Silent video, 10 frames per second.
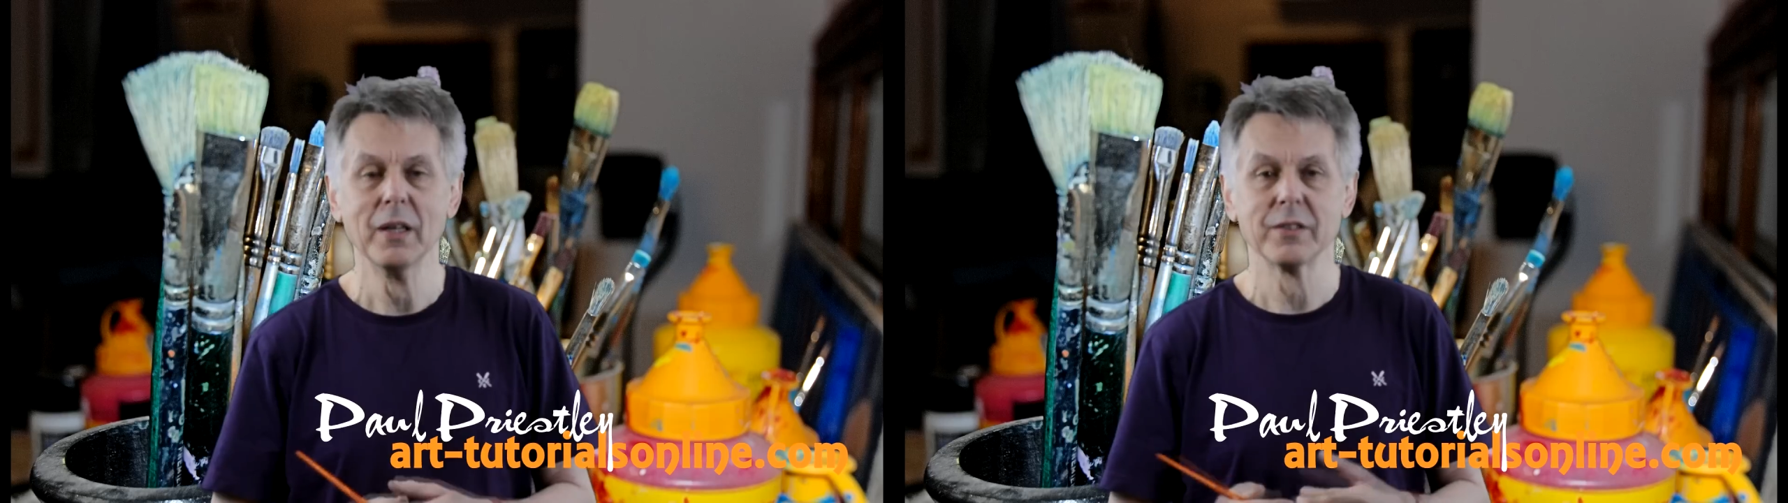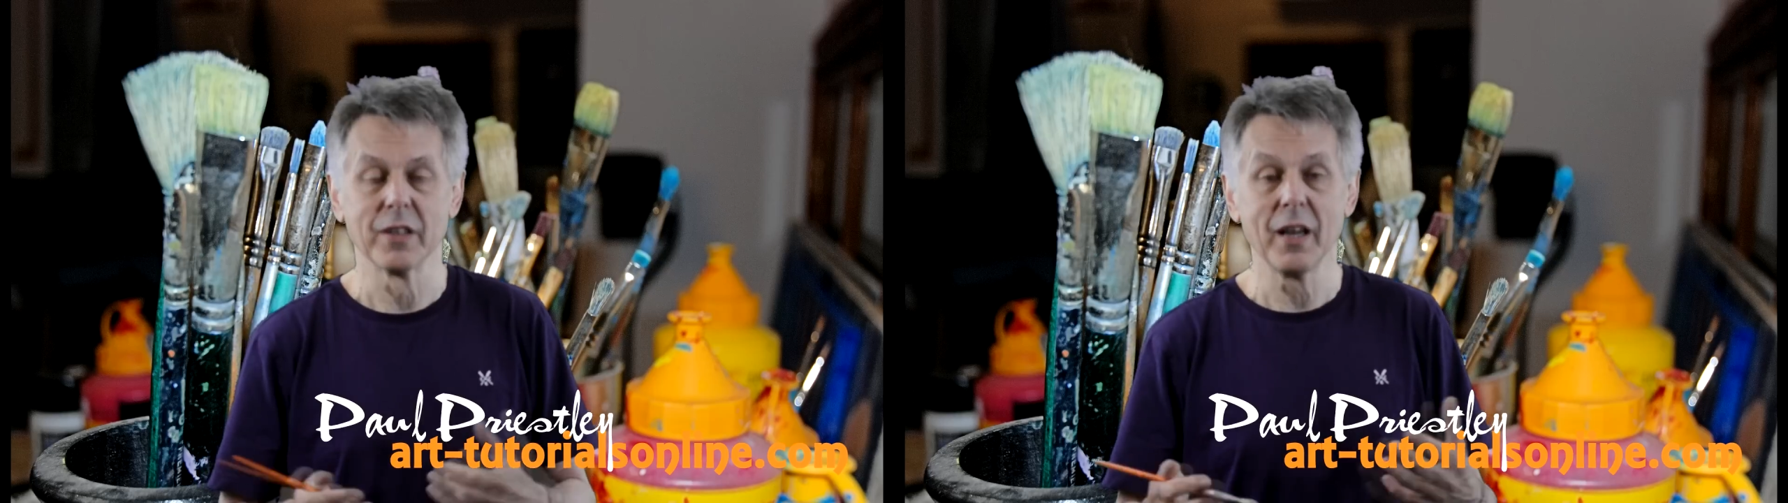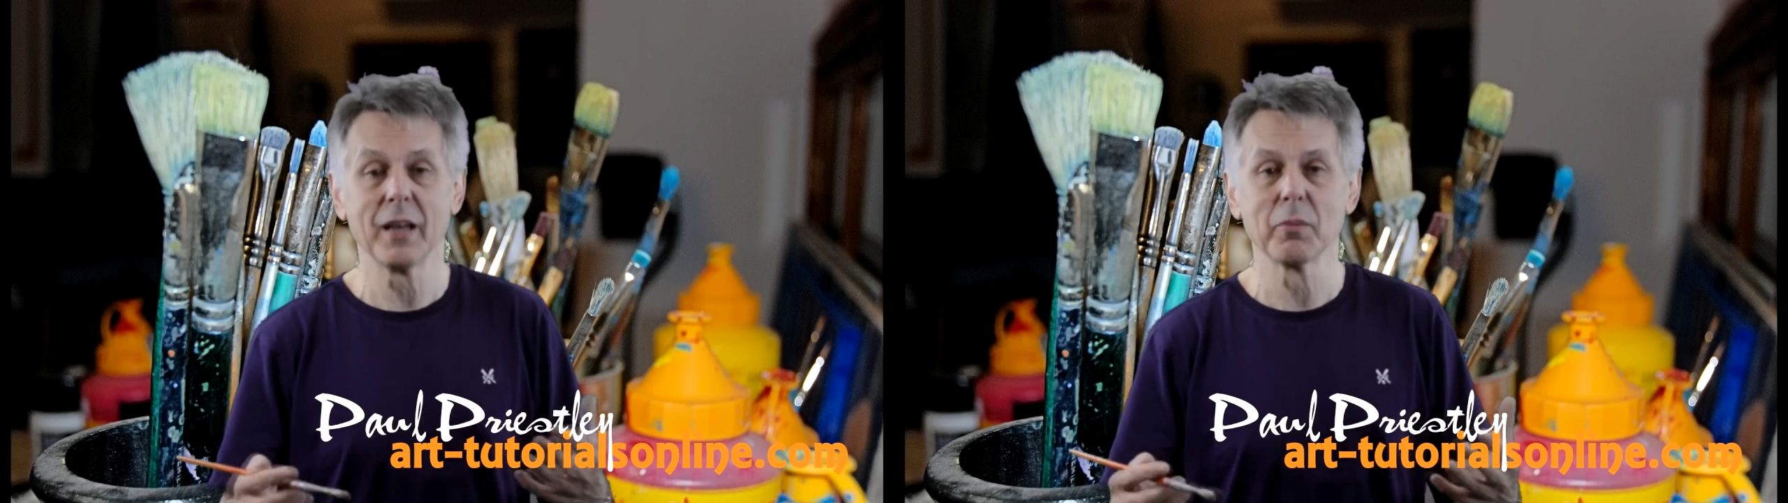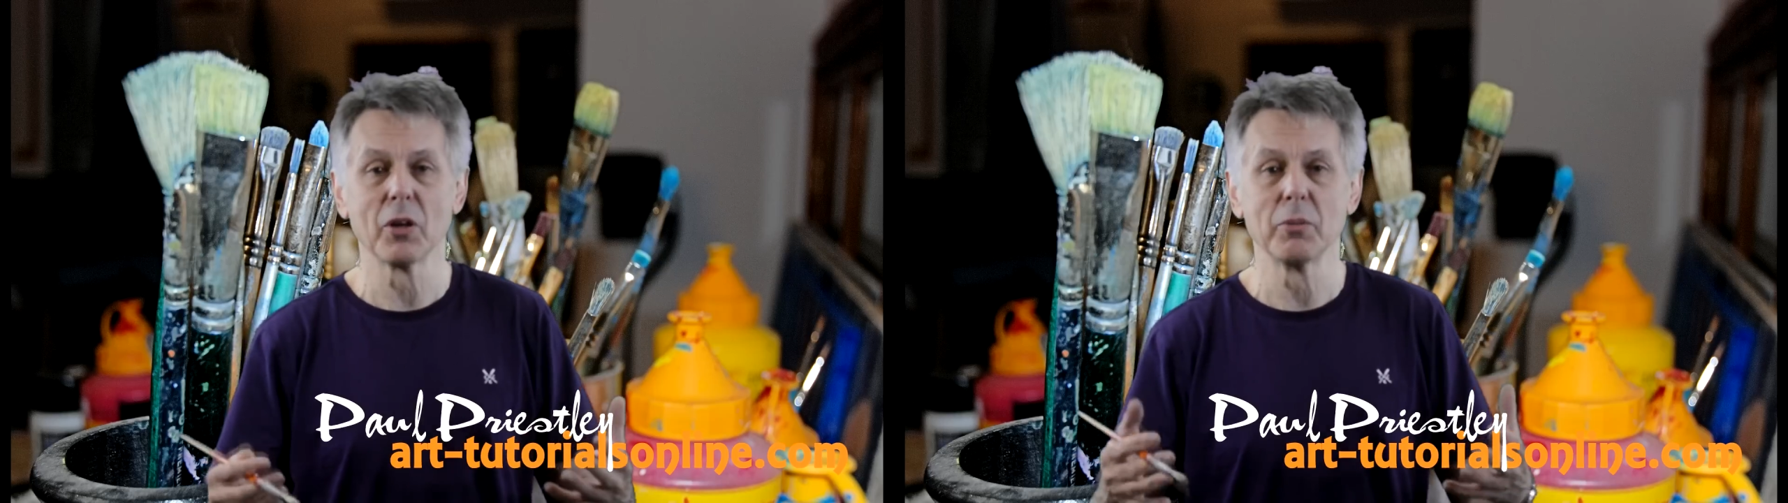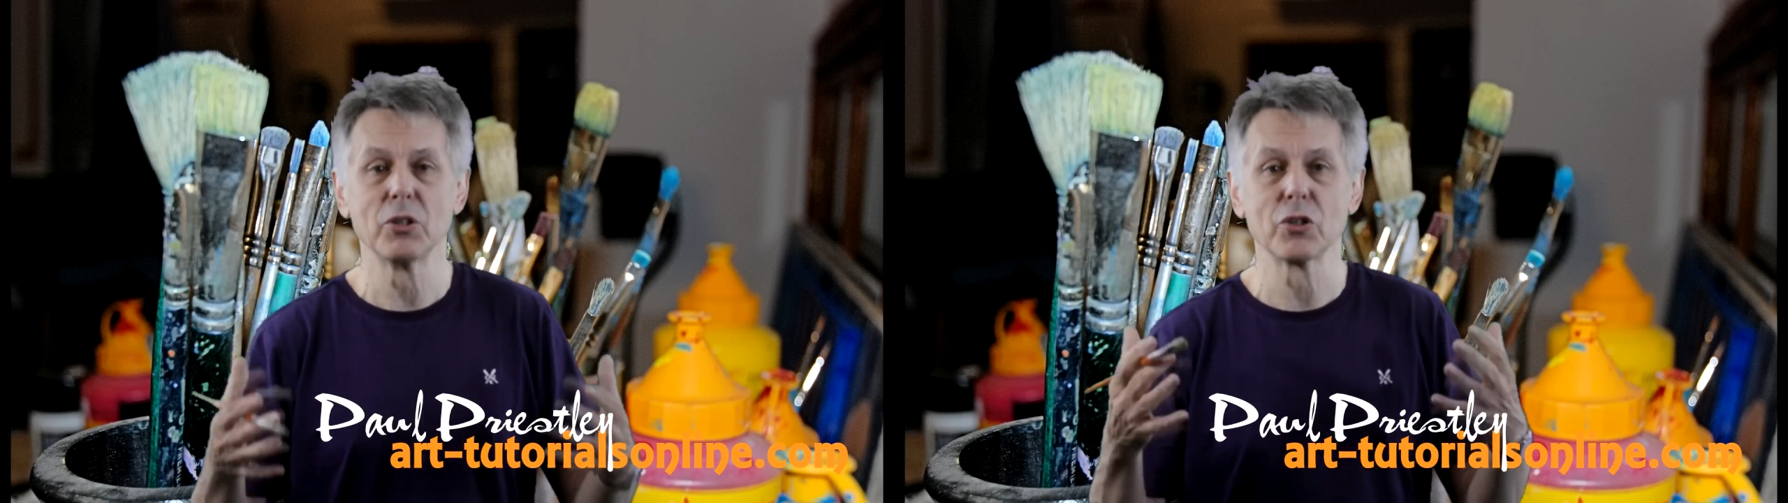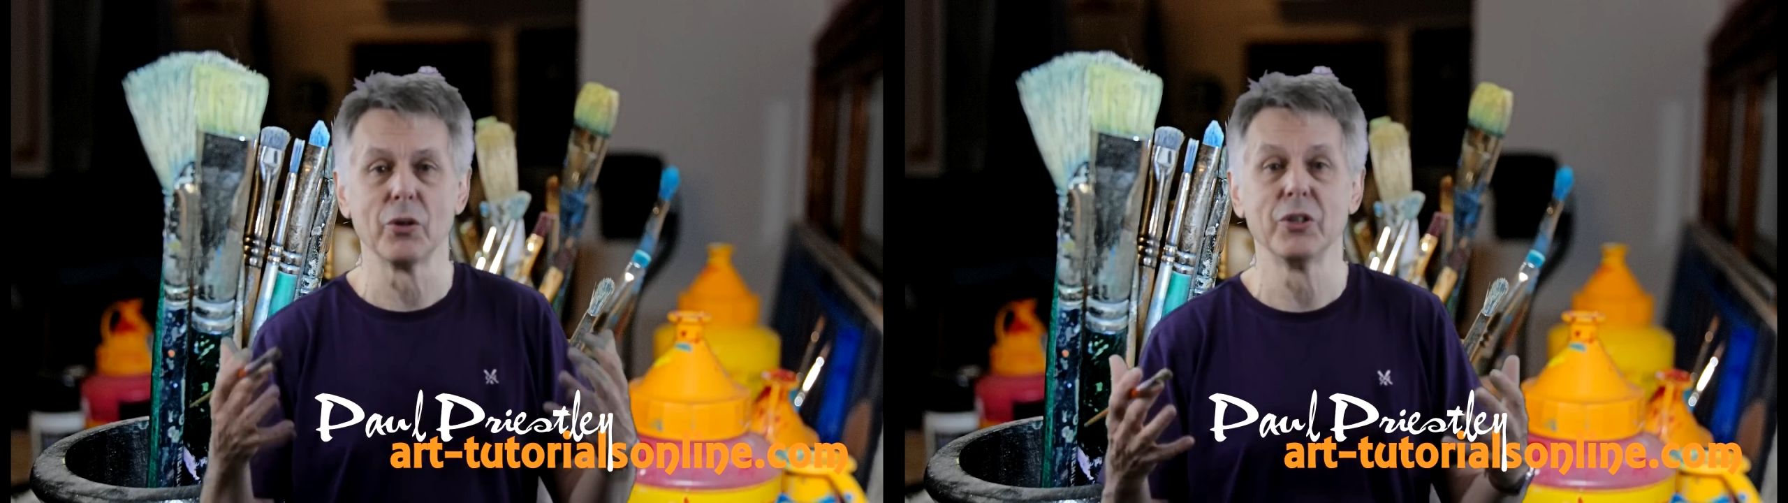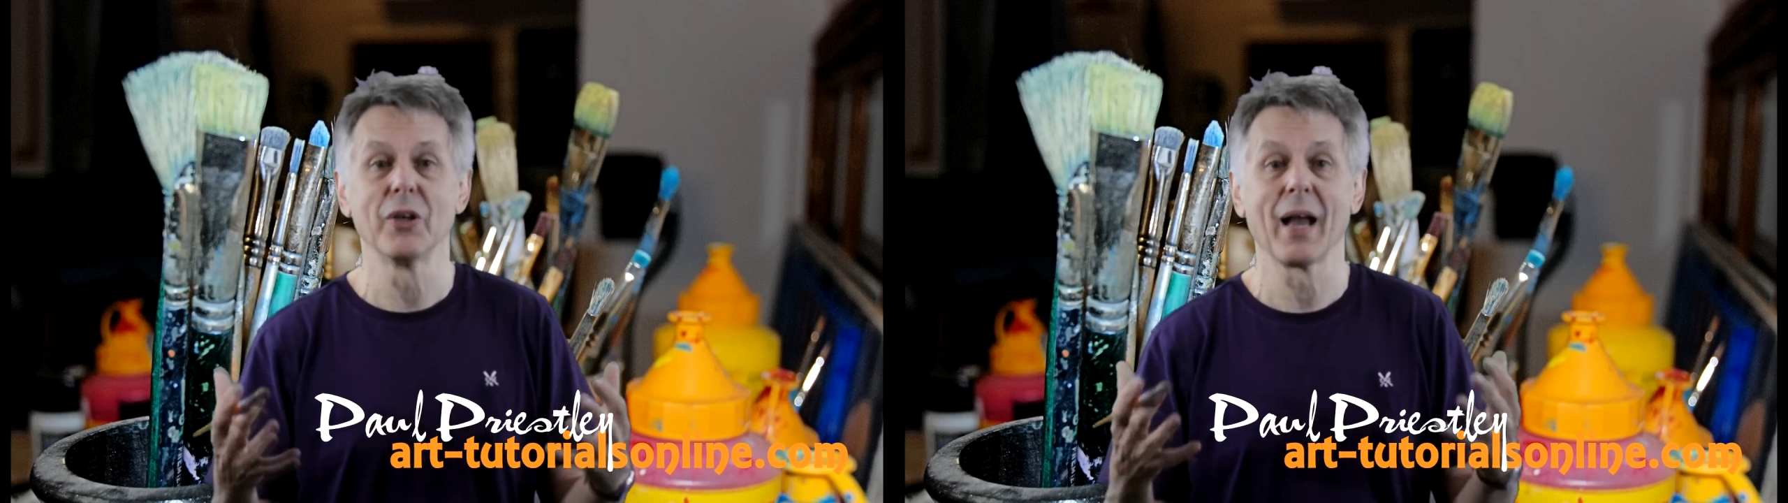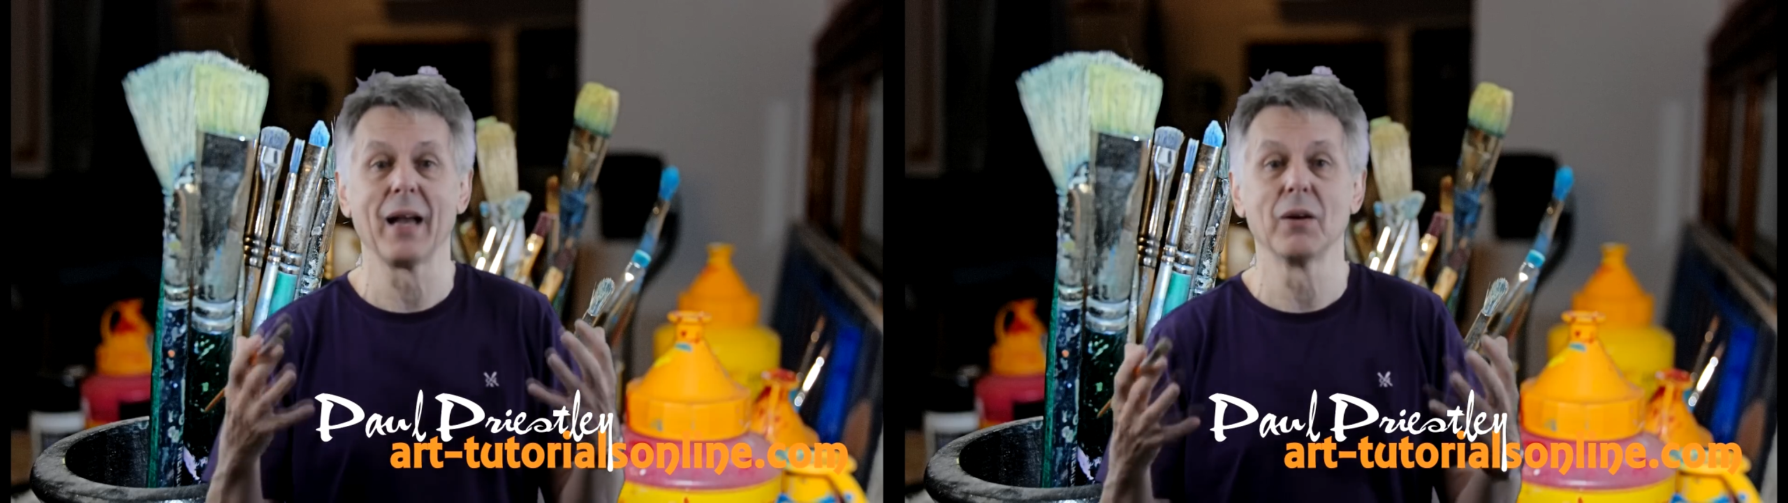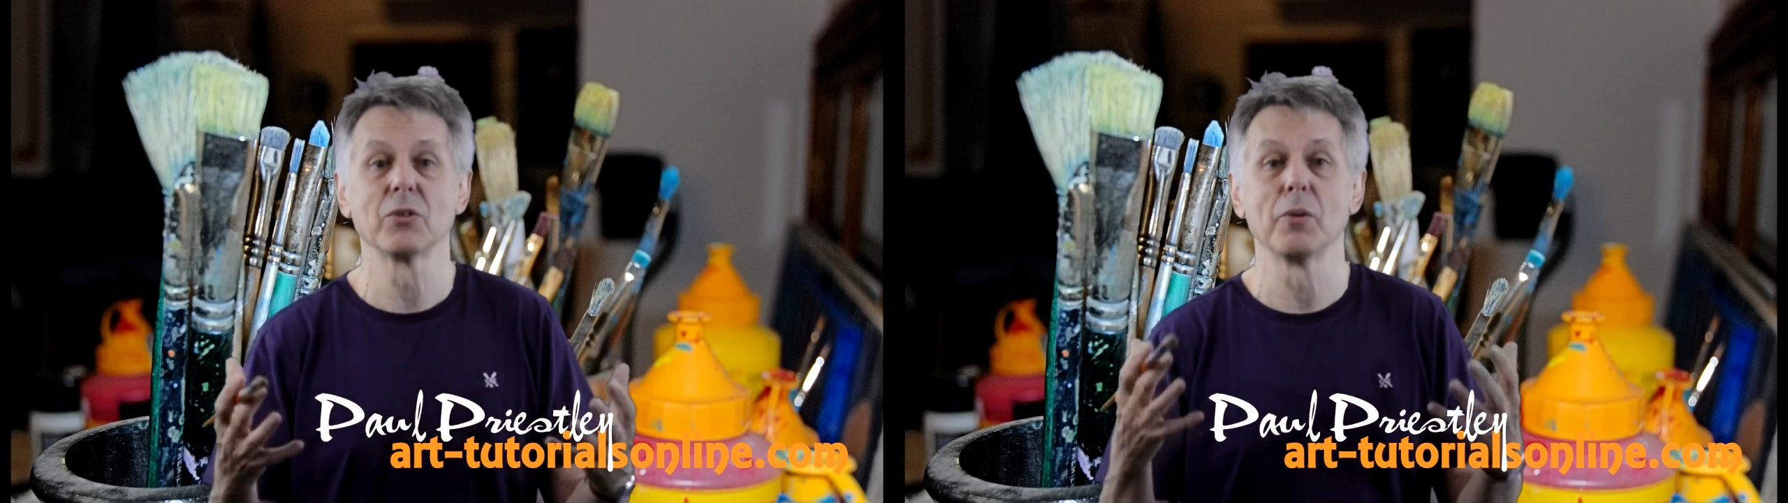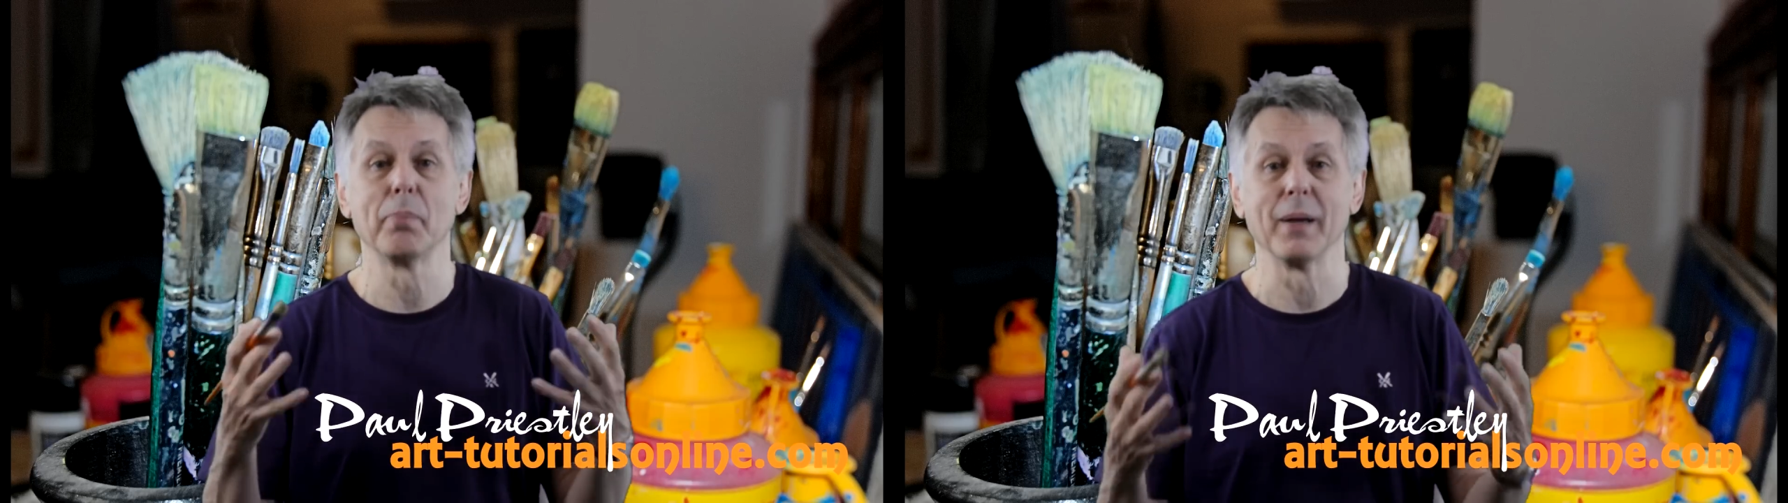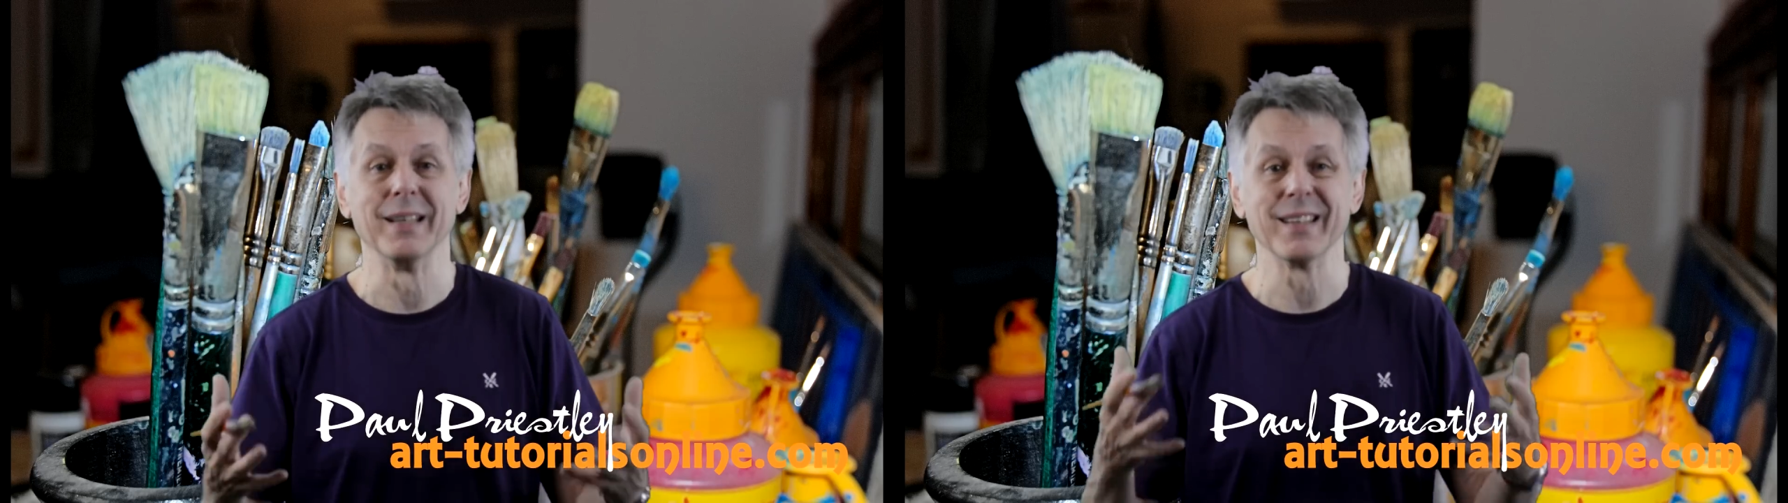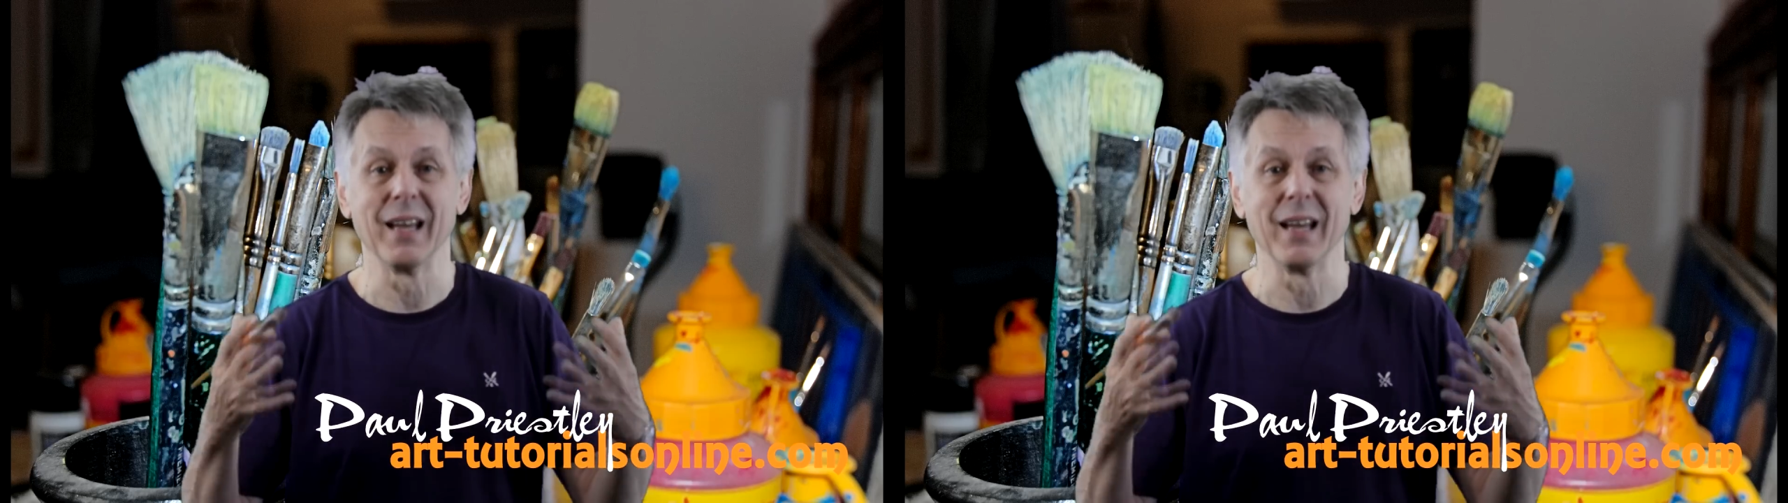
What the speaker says: Today I'm going to be showing you how to paint